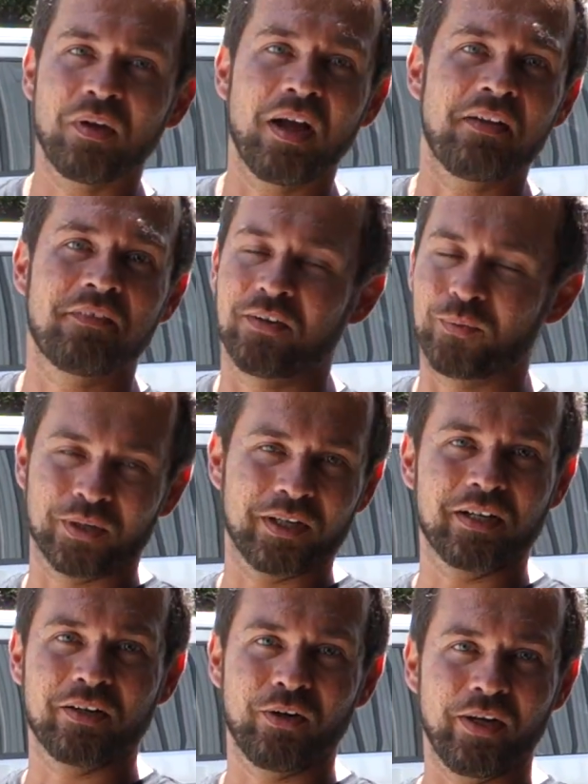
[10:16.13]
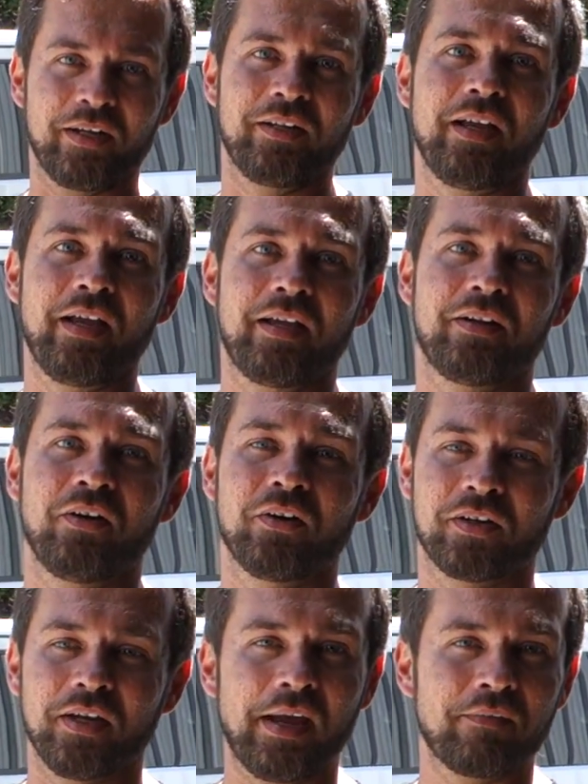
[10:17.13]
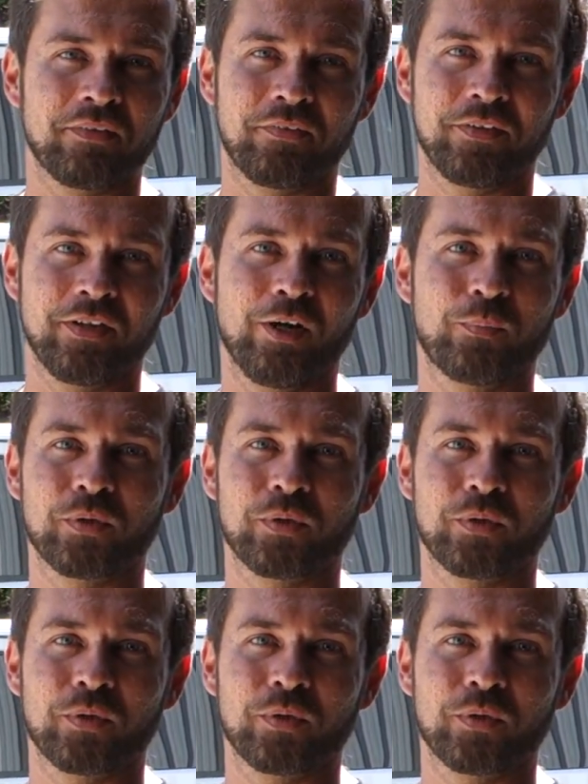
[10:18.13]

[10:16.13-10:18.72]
I think we're going to go ahead and hook everything up.